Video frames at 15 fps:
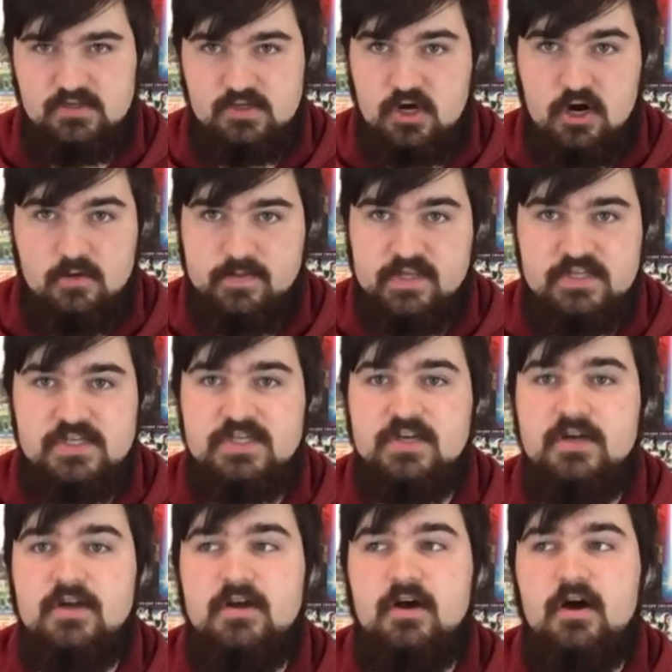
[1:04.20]

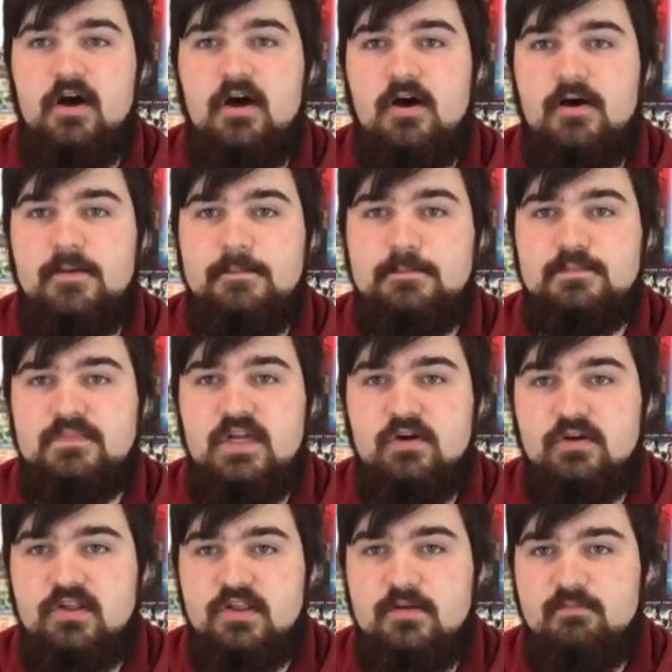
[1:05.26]
garbage. Um, there
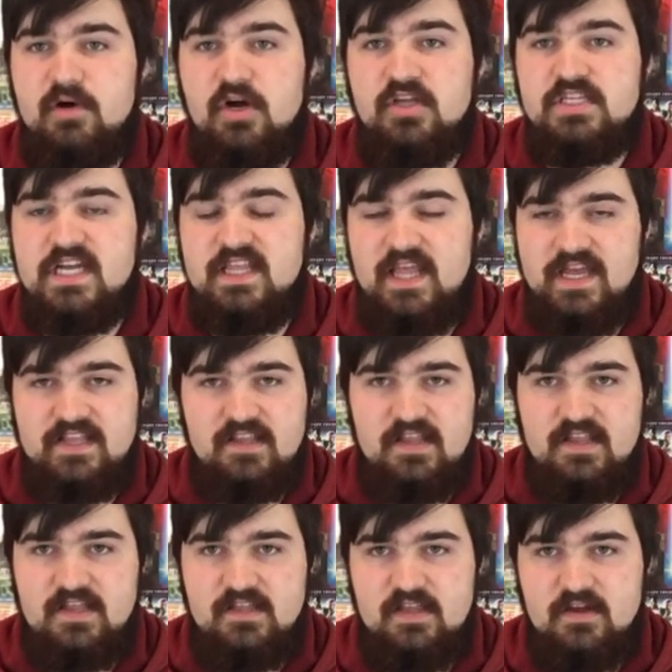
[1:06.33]
are some parts I liked
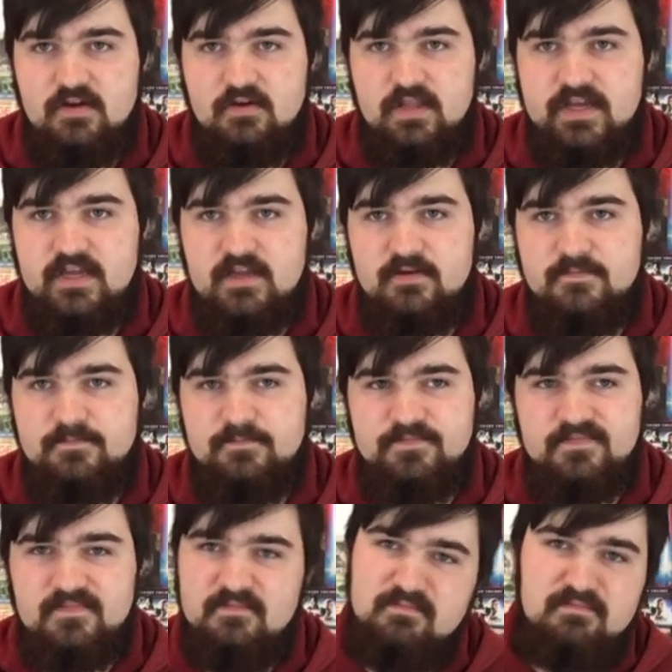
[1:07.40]
in it though, like
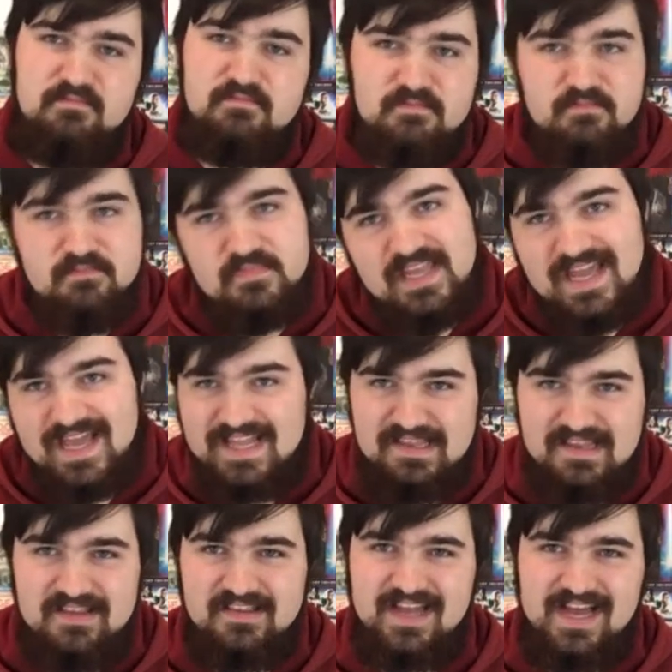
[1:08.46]
the
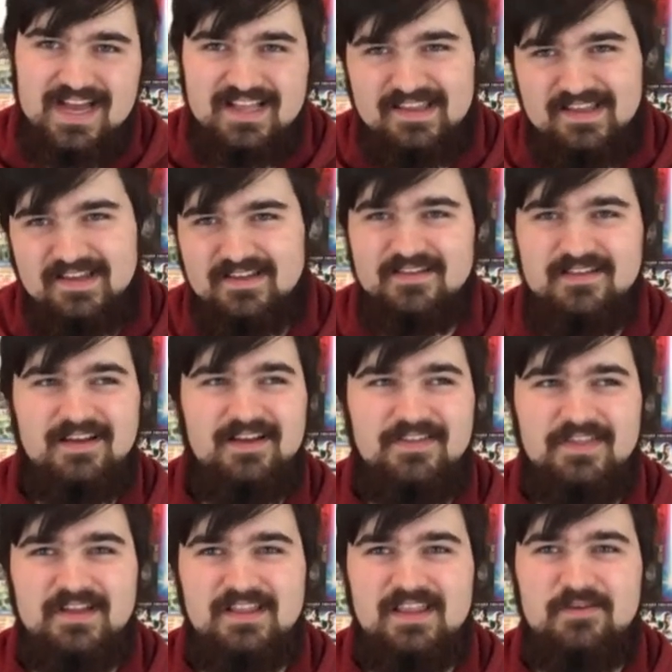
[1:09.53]
ending kinda. I
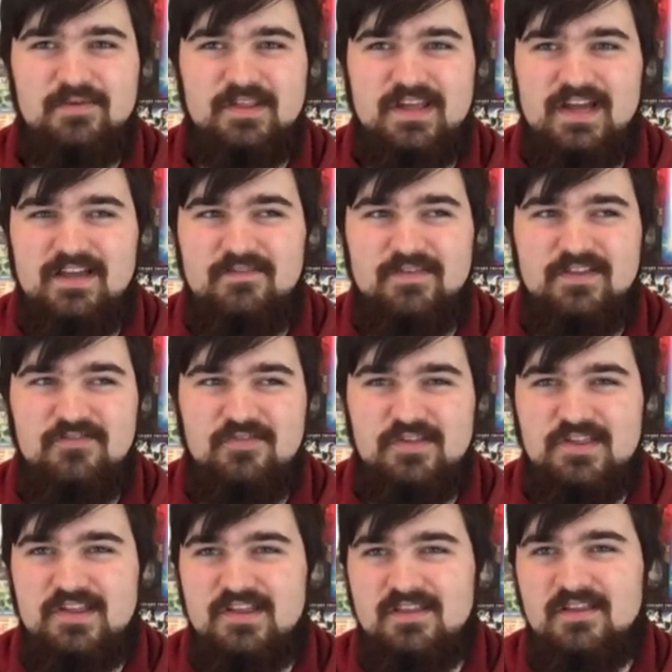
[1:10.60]
thought that was kind of
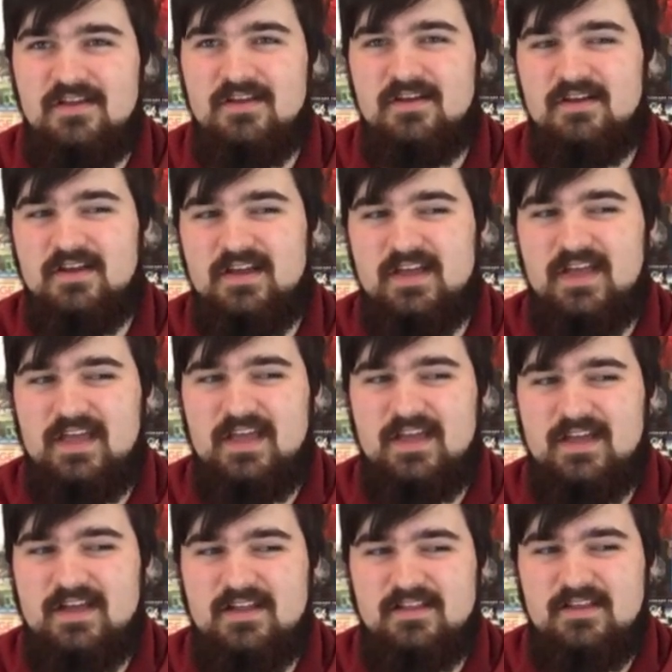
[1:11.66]
interesting
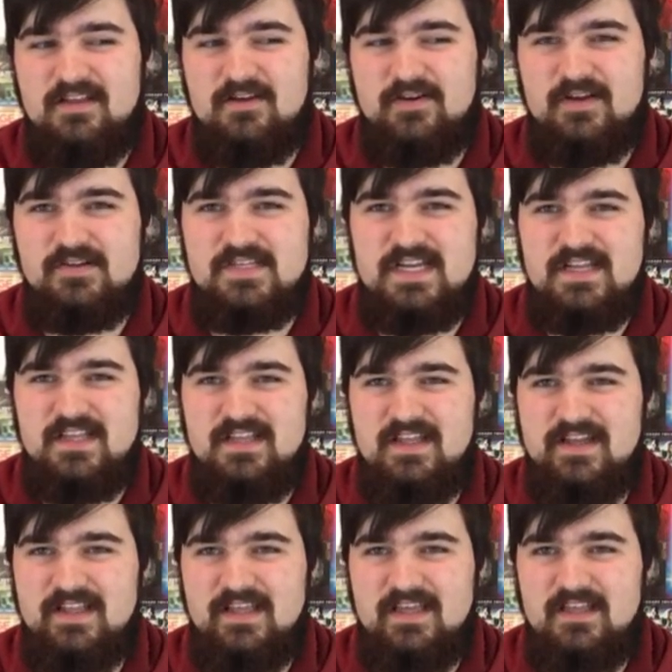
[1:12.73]
and, you know, entertaining
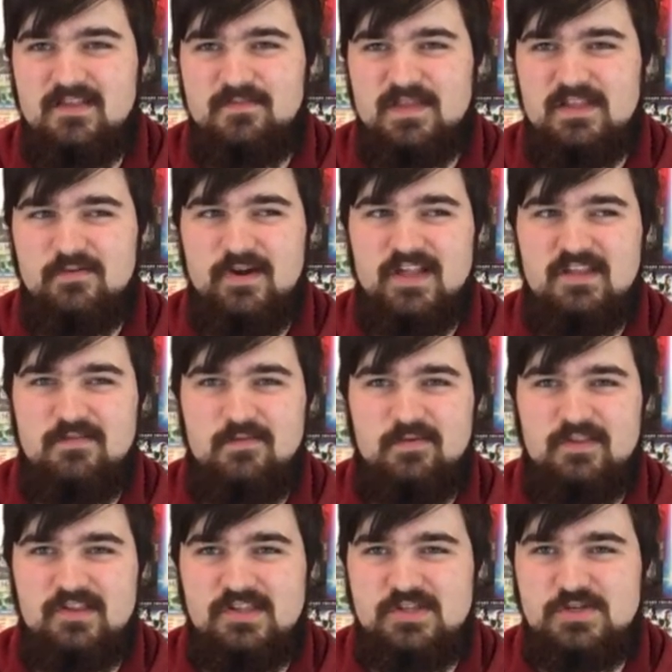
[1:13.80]
at least, but the rest of it
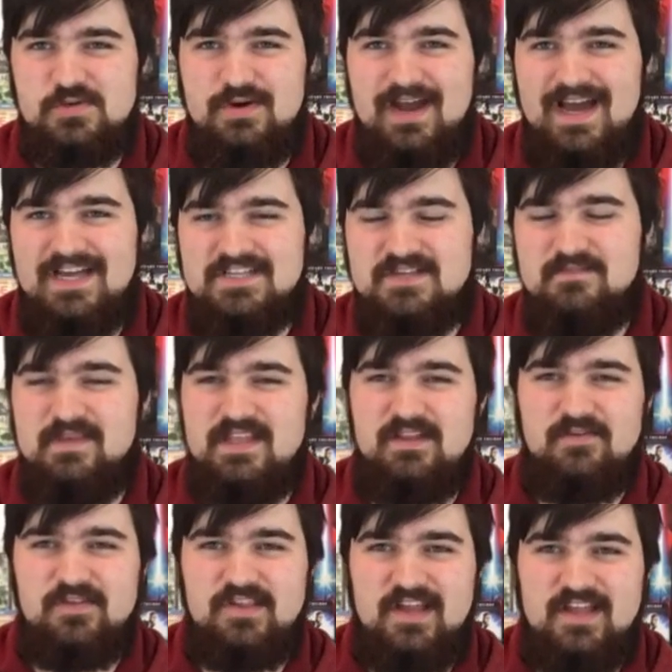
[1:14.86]
was just trash. It made
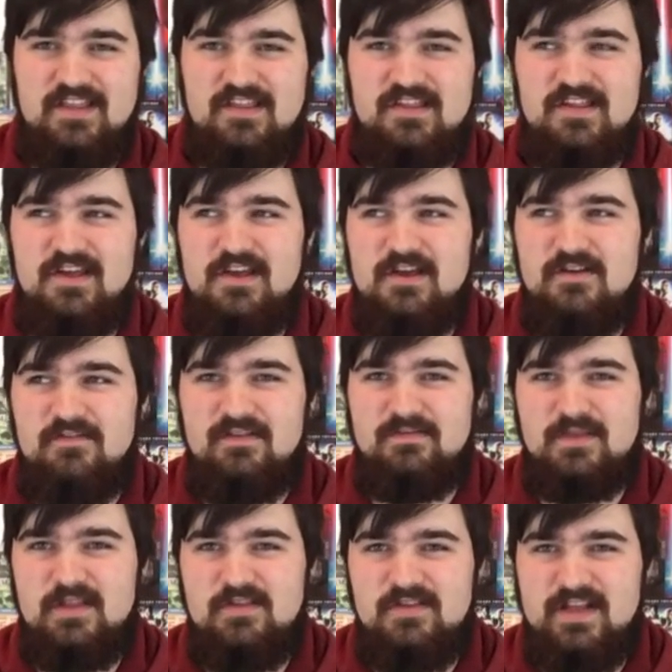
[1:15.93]
no sense for
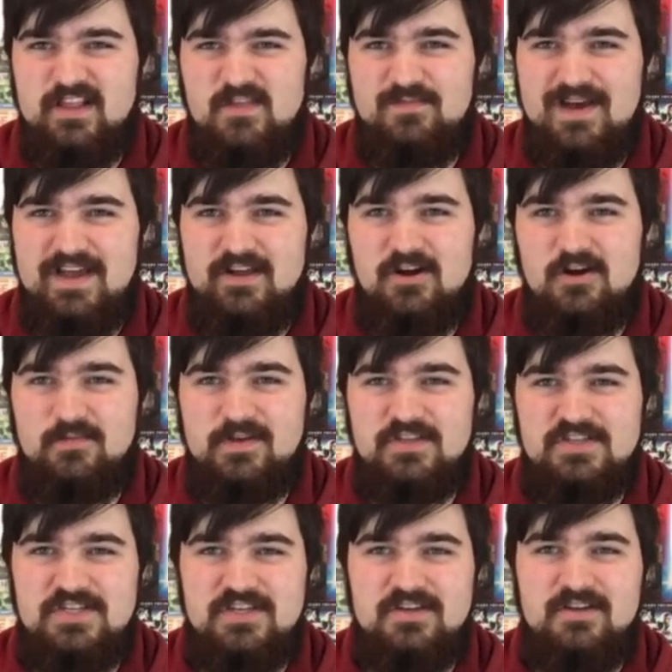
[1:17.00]
them to do that spy
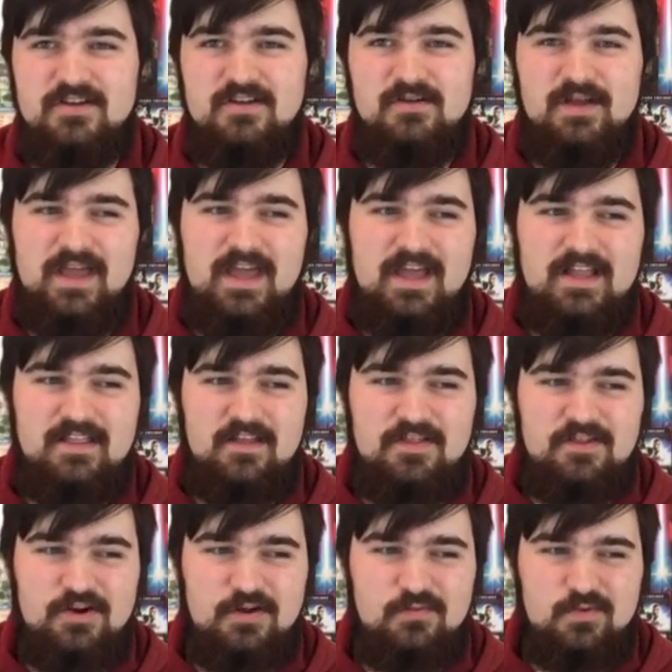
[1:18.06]
garbage. And the
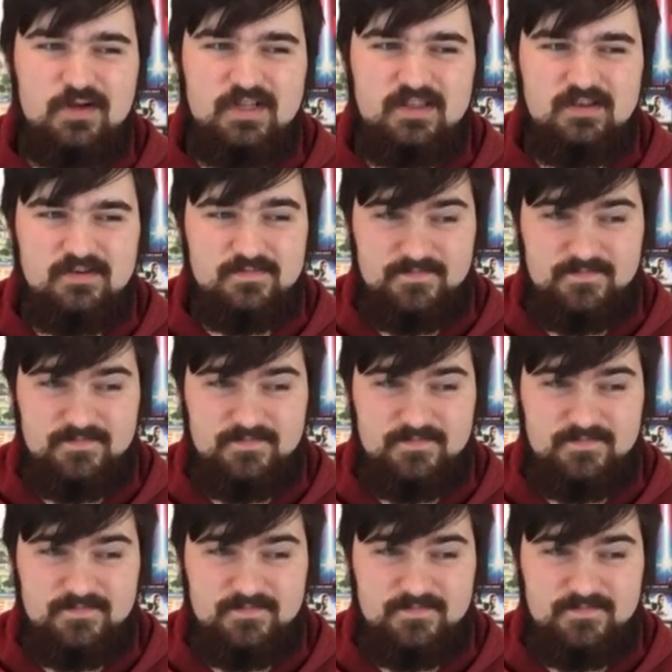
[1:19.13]
third one,